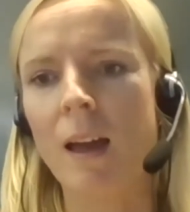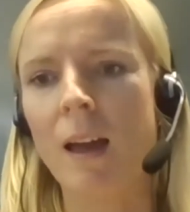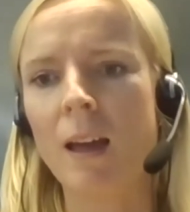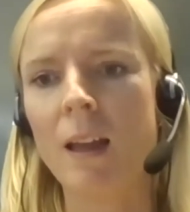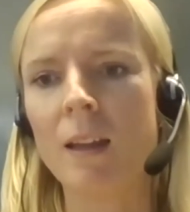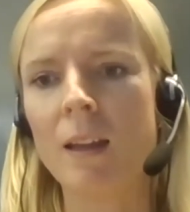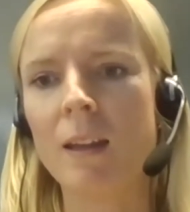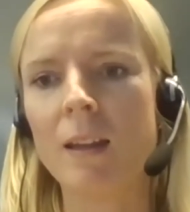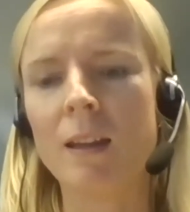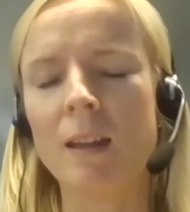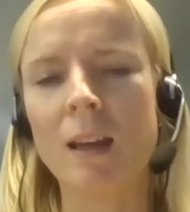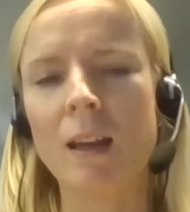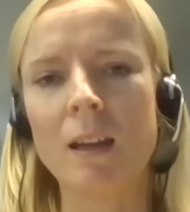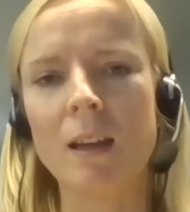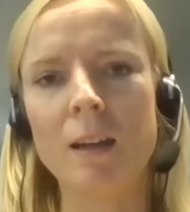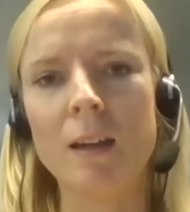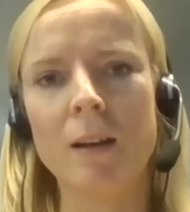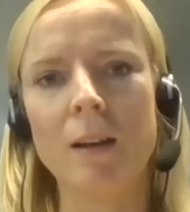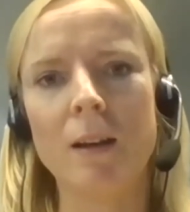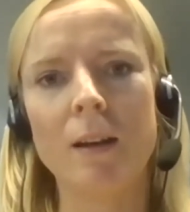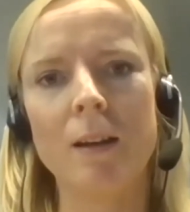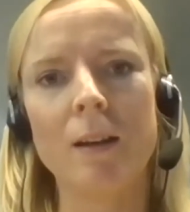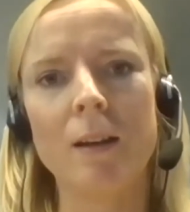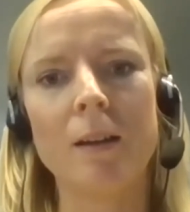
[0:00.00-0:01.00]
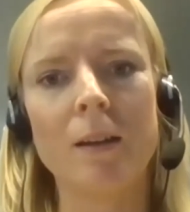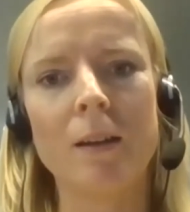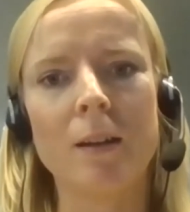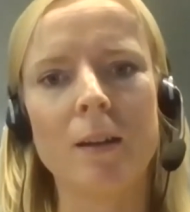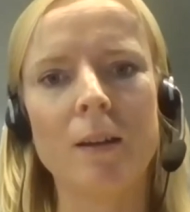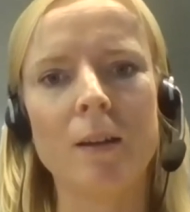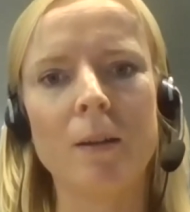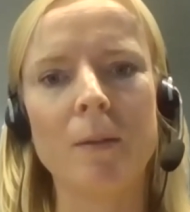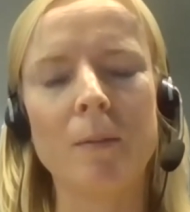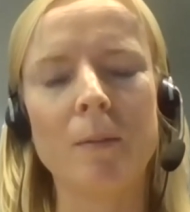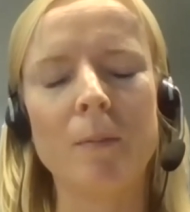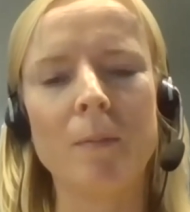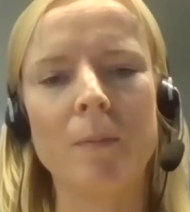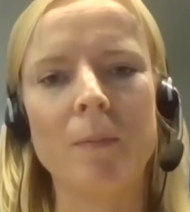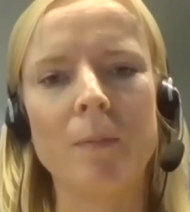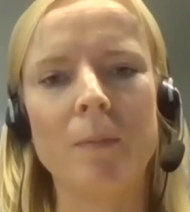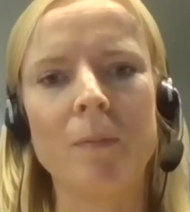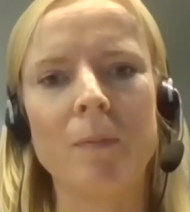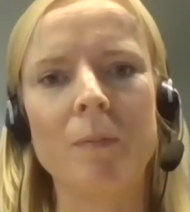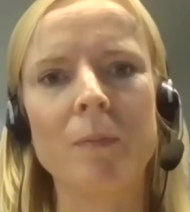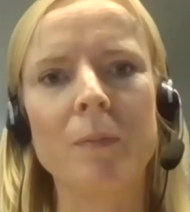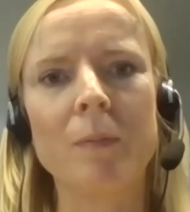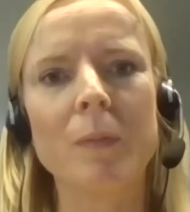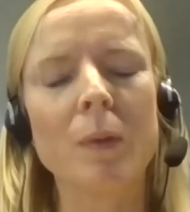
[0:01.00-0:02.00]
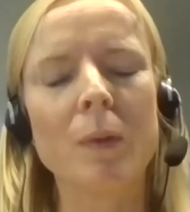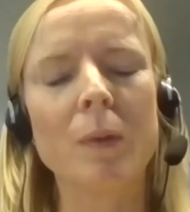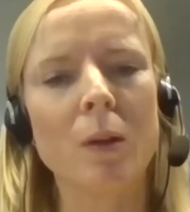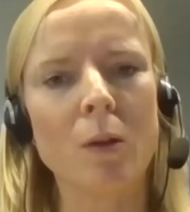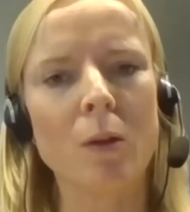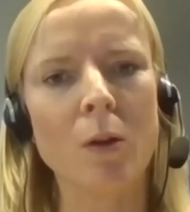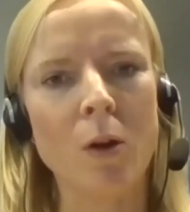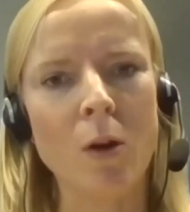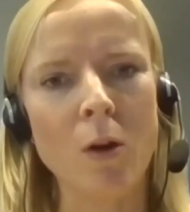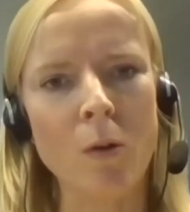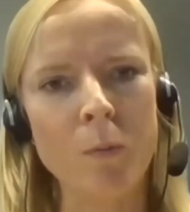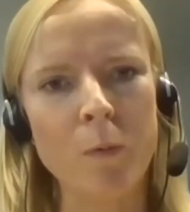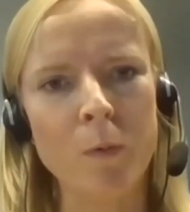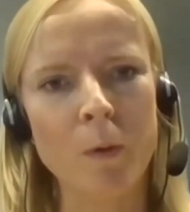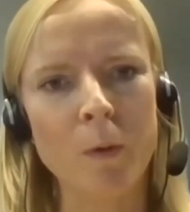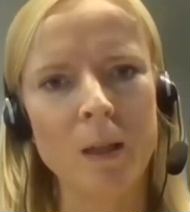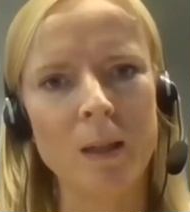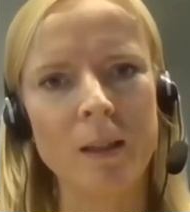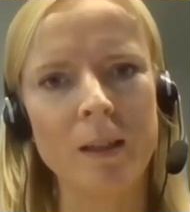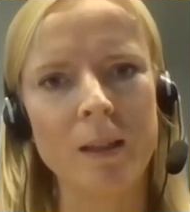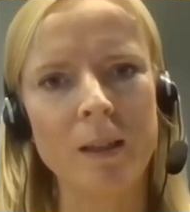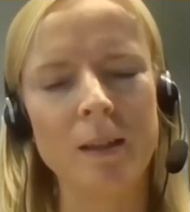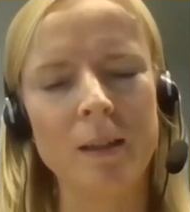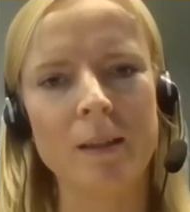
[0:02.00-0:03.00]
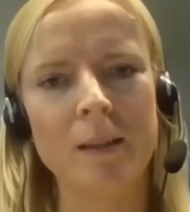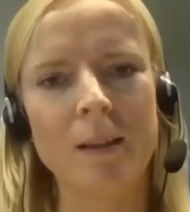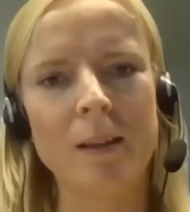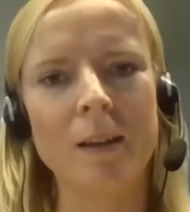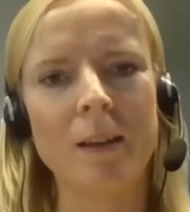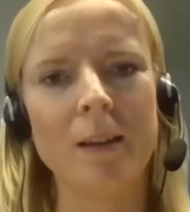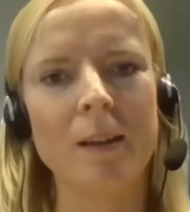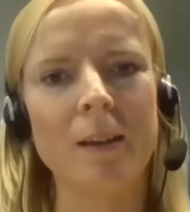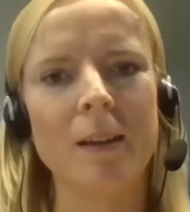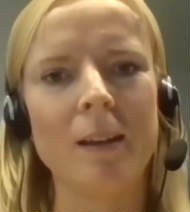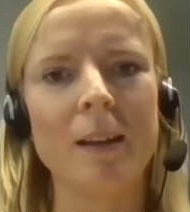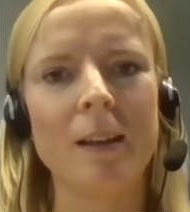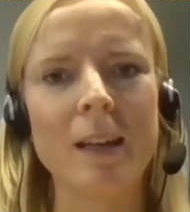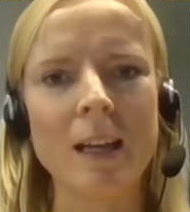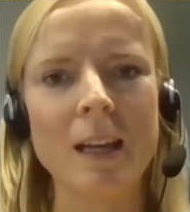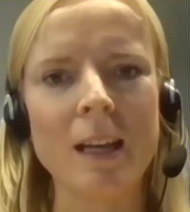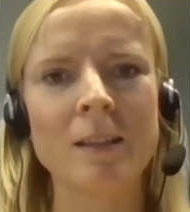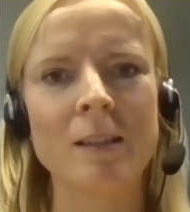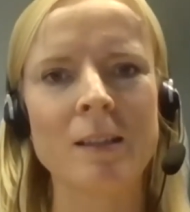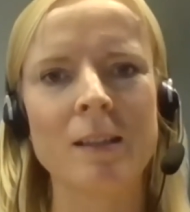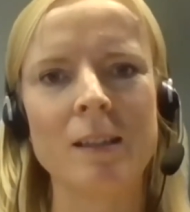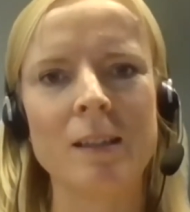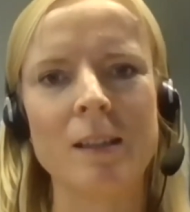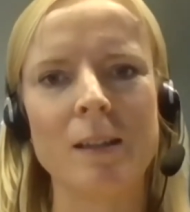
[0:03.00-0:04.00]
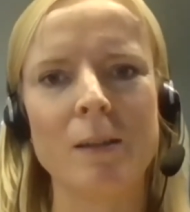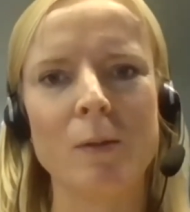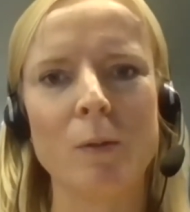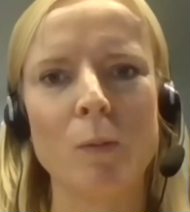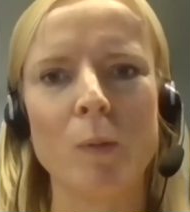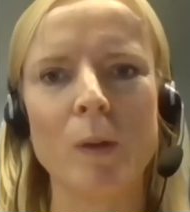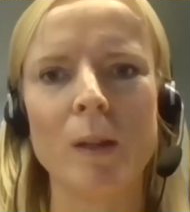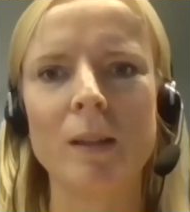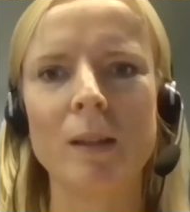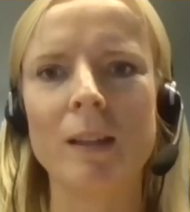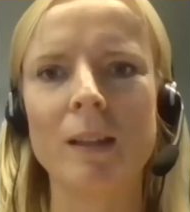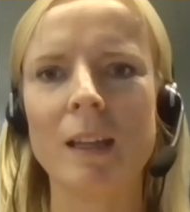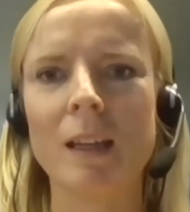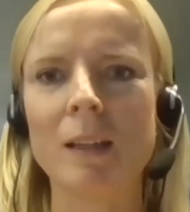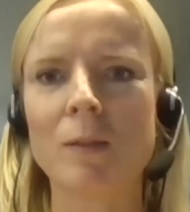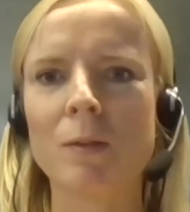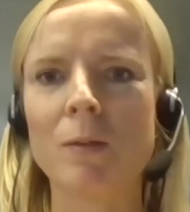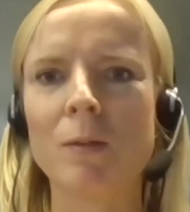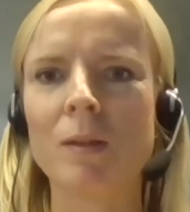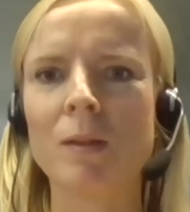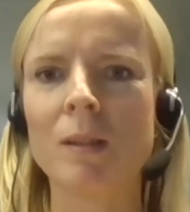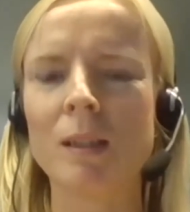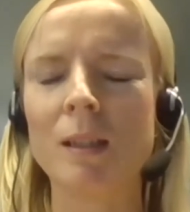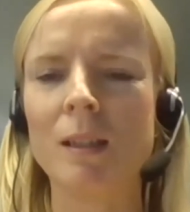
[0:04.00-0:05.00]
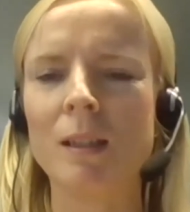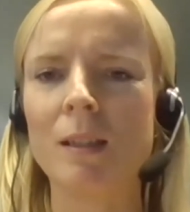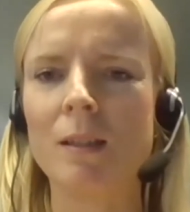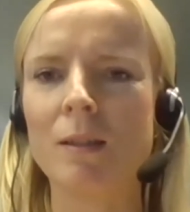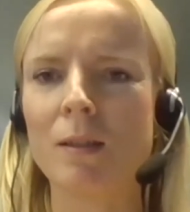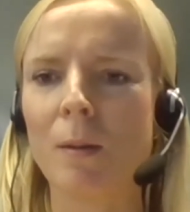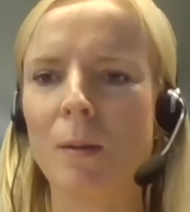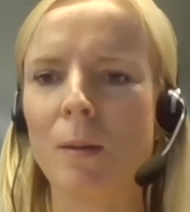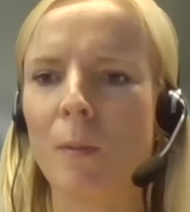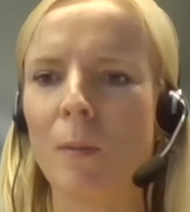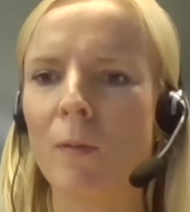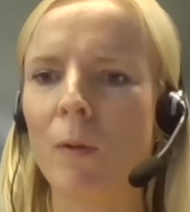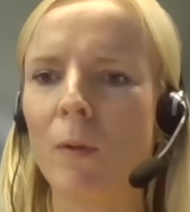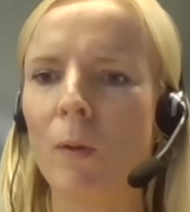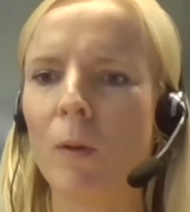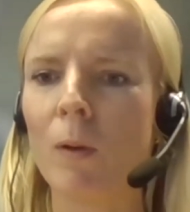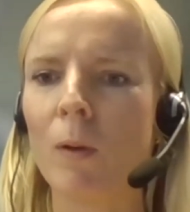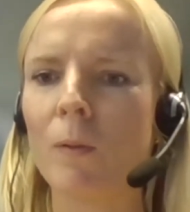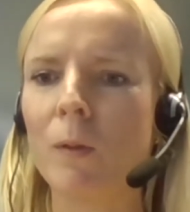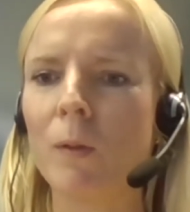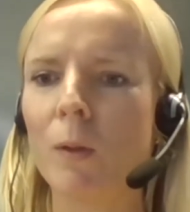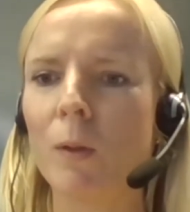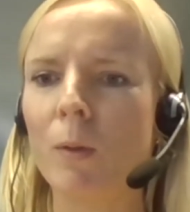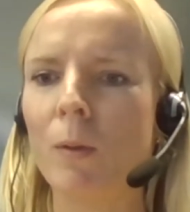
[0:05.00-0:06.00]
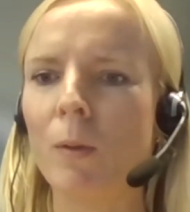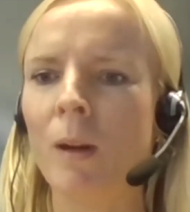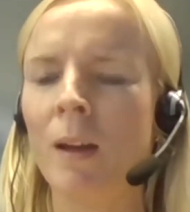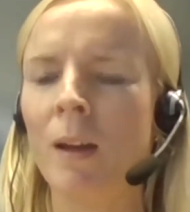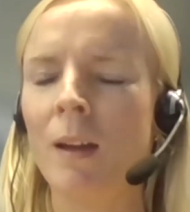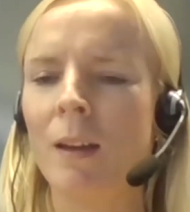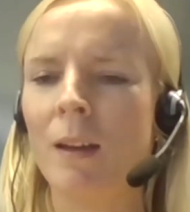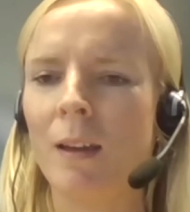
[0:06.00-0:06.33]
And then hopefully next year we'll get to see some of all of you